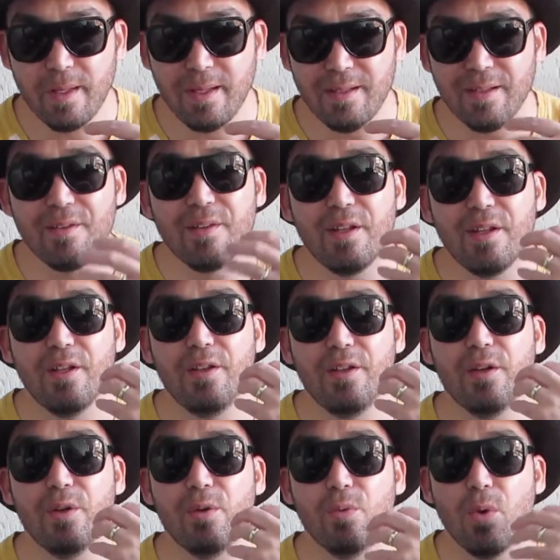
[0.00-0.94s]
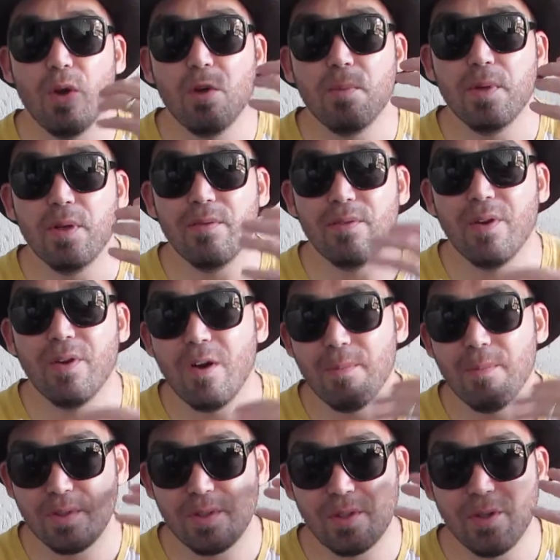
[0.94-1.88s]
the aroma of the
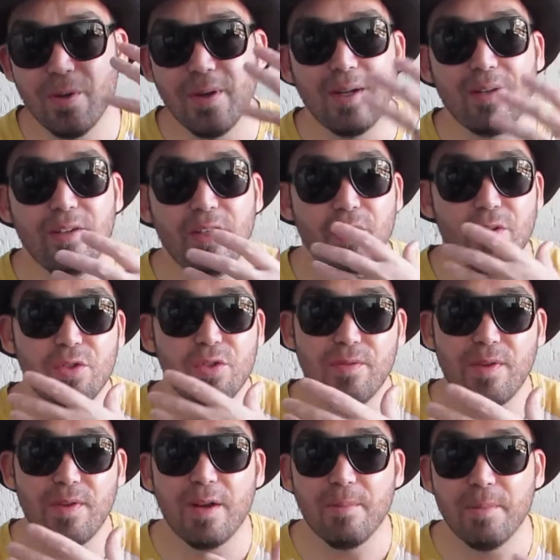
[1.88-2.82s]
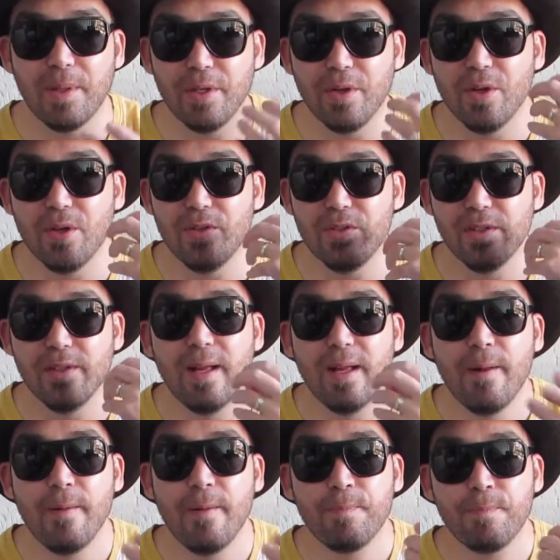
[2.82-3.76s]
hops going sort of out of my nose and
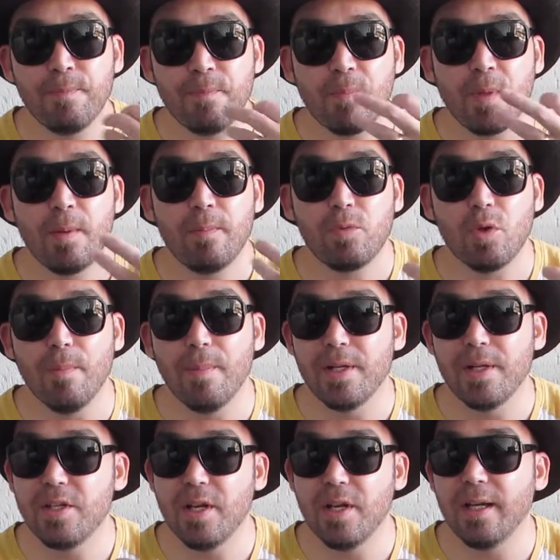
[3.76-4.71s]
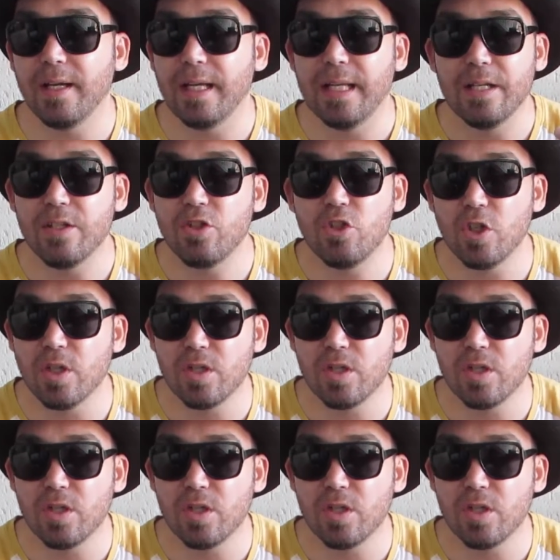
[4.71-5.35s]
on my tongue, and it's